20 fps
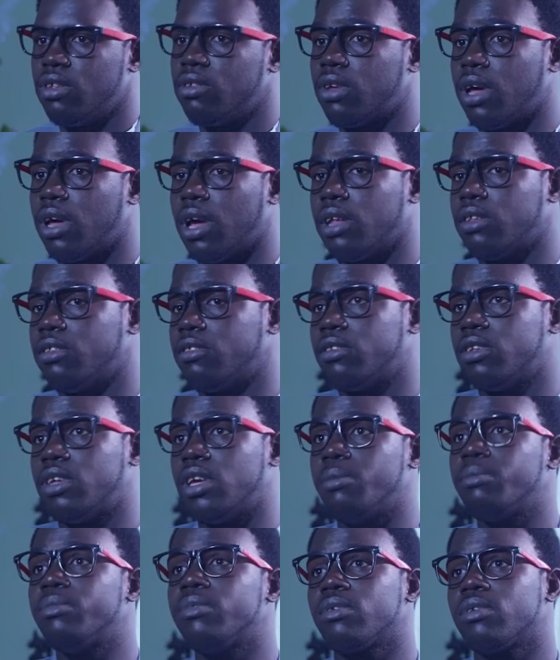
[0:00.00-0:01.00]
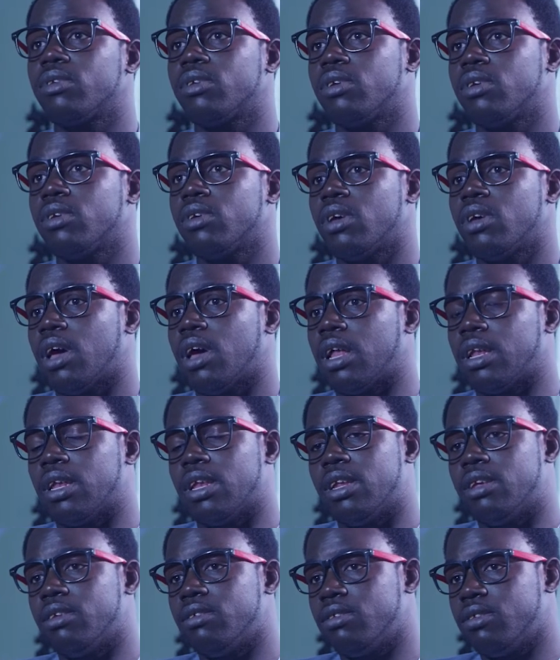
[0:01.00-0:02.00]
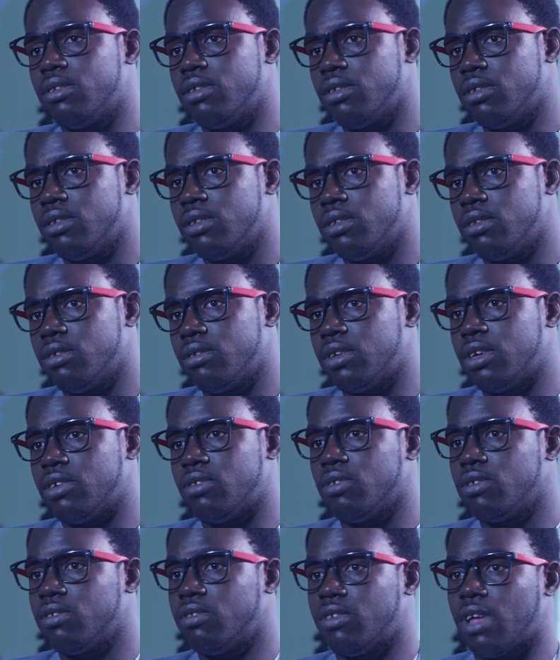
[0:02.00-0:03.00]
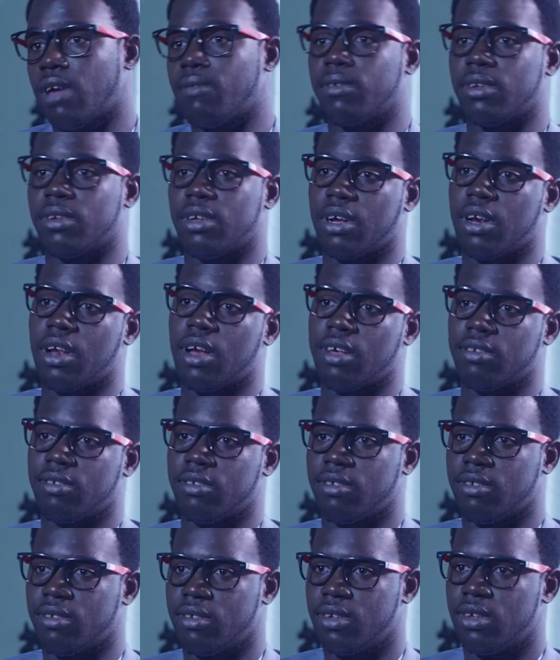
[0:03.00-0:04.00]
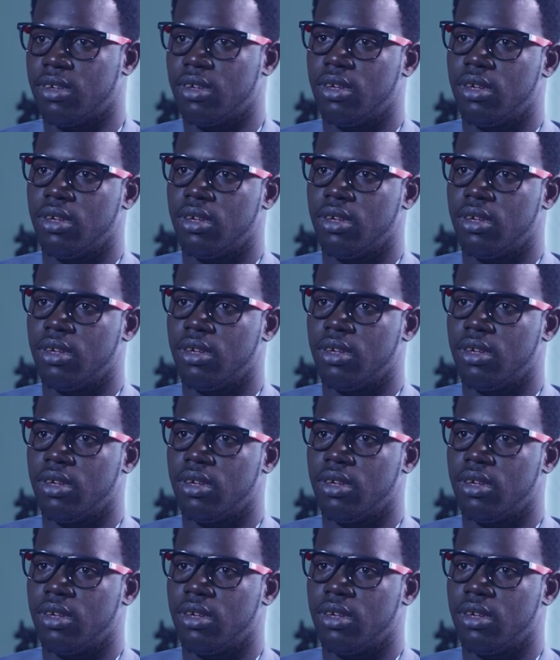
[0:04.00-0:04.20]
So I had skipped at least 6 to 7 classes.